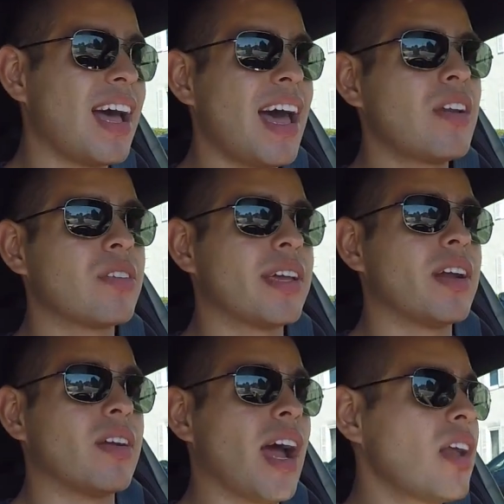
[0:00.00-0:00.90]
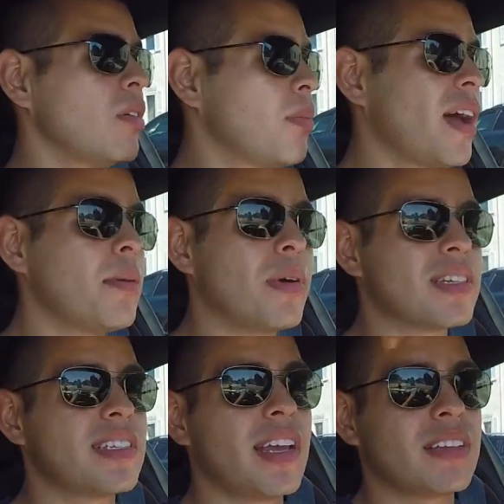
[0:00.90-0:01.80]
I don't care. I don't buy a
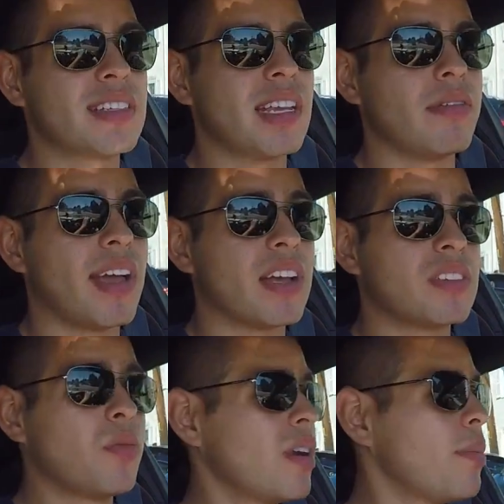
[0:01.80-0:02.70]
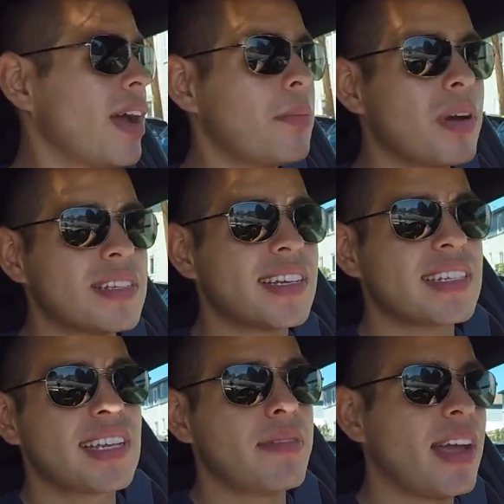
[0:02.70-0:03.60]
Mustang to save gas. You want to buy a Mustang
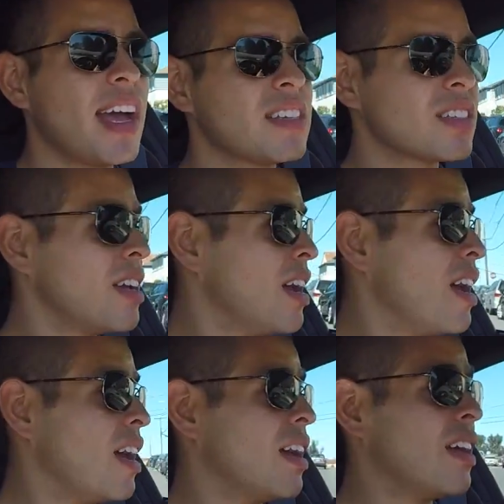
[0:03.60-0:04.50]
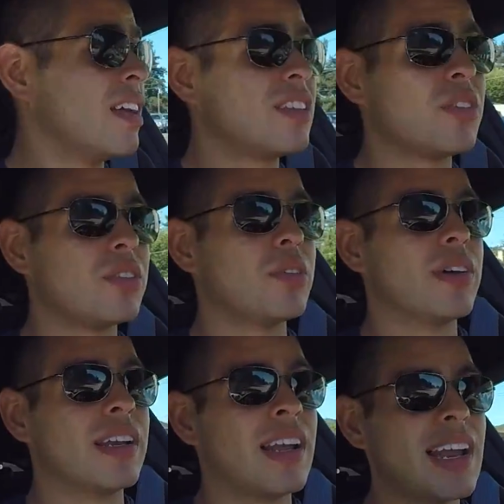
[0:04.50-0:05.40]
to save gas? Don't do
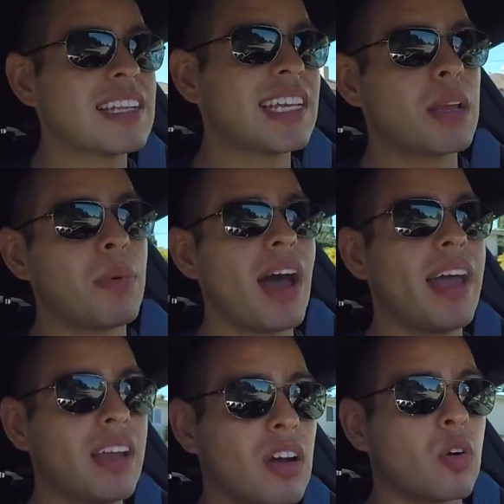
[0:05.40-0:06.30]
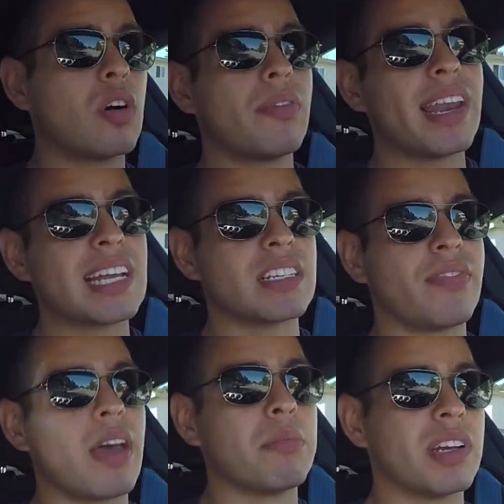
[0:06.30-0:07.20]
it. That's like buying a Corvette as a
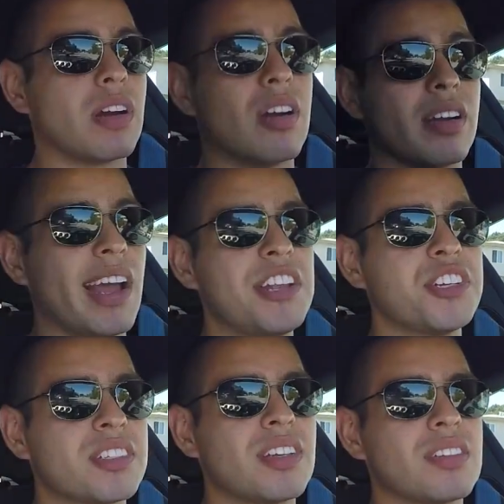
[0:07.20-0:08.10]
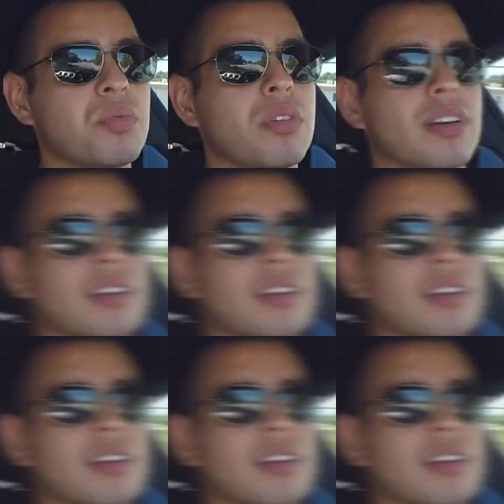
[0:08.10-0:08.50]
family car. It just doesn't work.